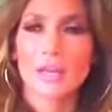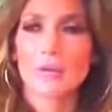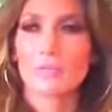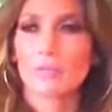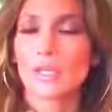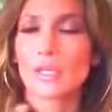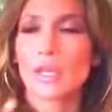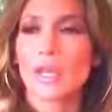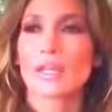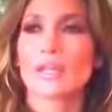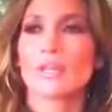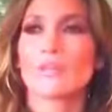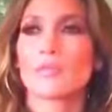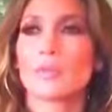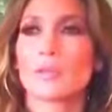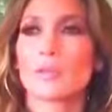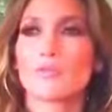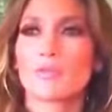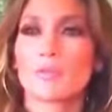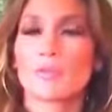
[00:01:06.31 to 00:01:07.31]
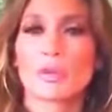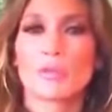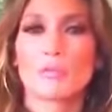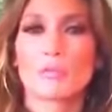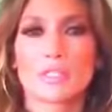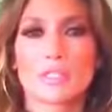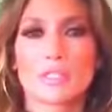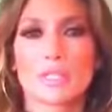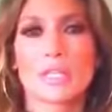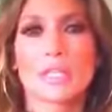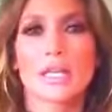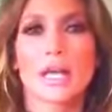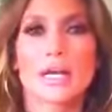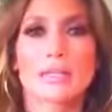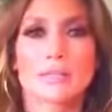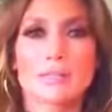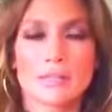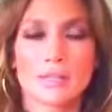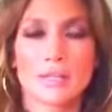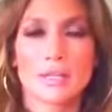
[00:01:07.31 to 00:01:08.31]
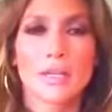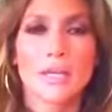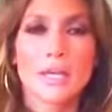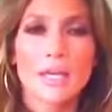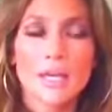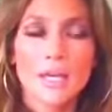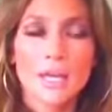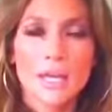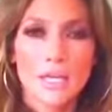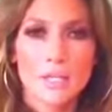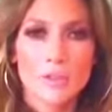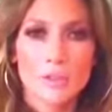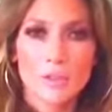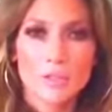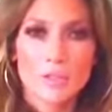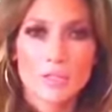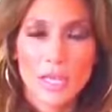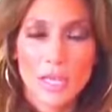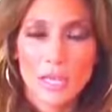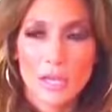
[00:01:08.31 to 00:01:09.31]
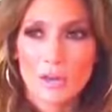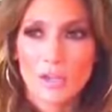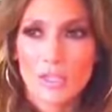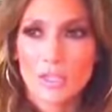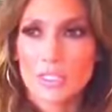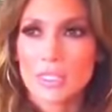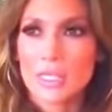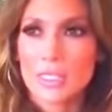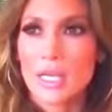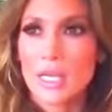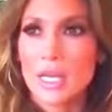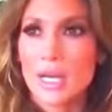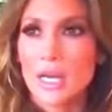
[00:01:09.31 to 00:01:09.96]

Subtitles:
We kind of went for what was classic in those eras.